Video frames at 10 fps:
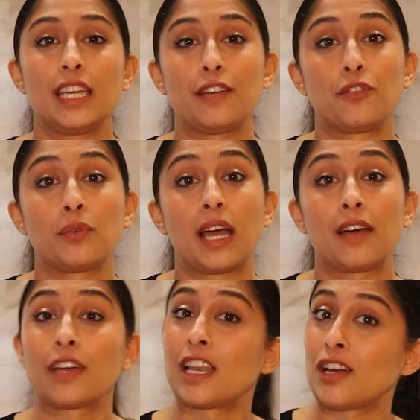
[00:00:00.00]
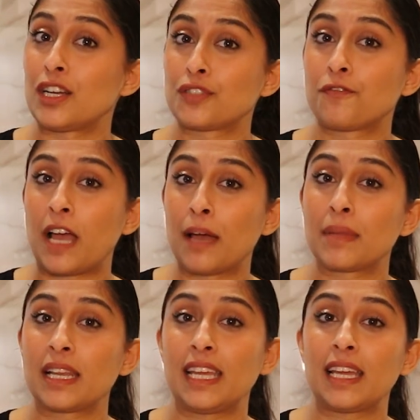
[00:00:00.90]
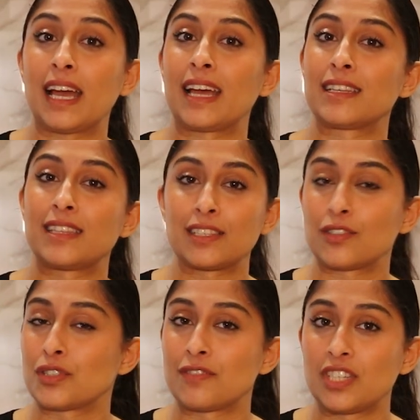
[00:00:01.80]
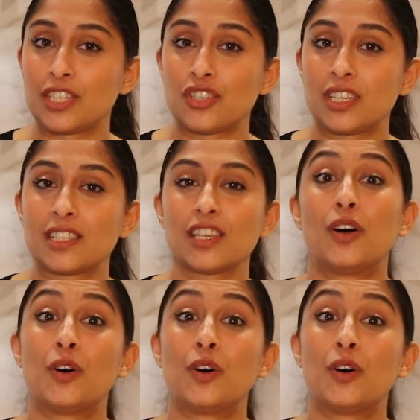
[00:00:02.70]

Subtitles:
If you have a large family and there's lots of dishes,